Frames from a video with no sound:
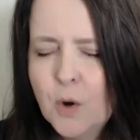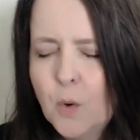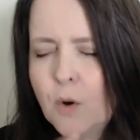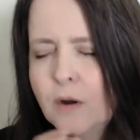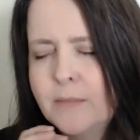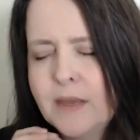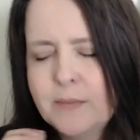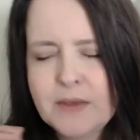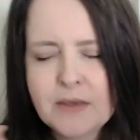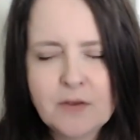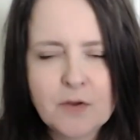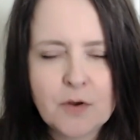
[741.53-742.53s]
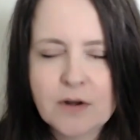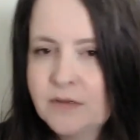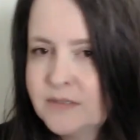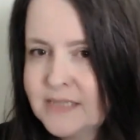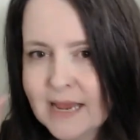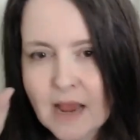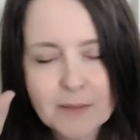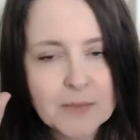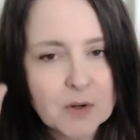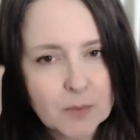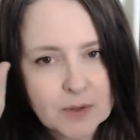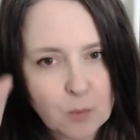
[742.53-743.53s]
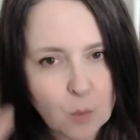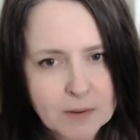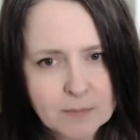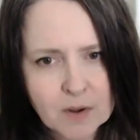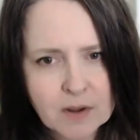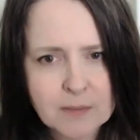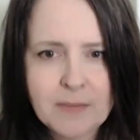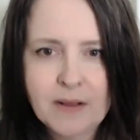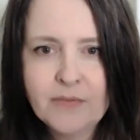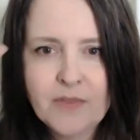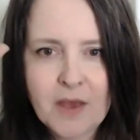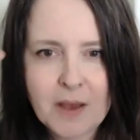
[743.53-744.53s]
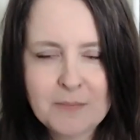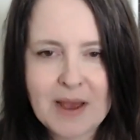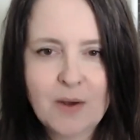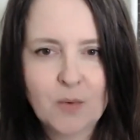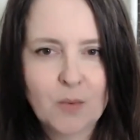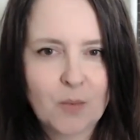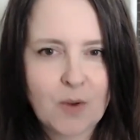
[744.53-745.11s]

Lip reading: Or maybe you're going to say, I'm going to read one book a month about